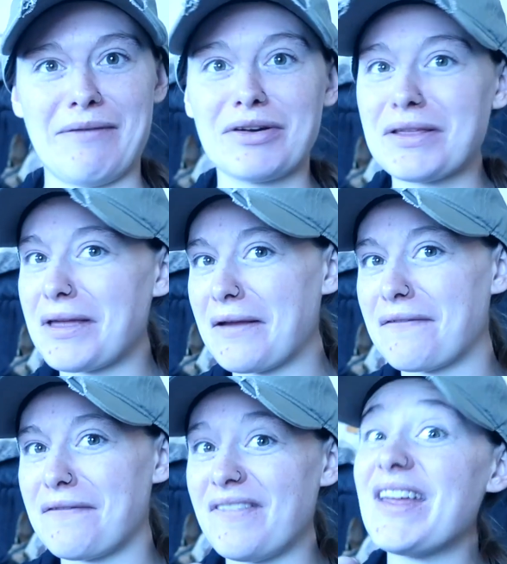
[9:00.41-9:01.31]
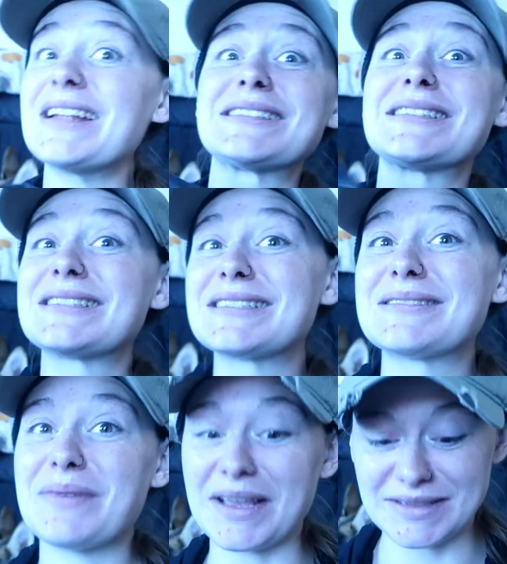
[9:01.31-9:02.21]
everything
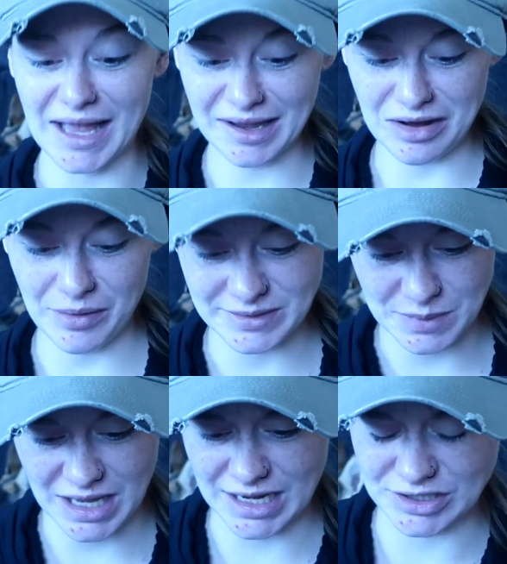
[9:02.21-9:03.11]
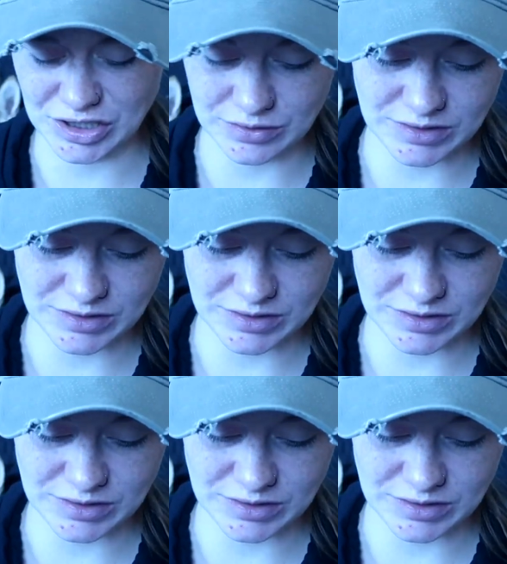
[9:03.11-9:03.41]
fits because that can always be an issue.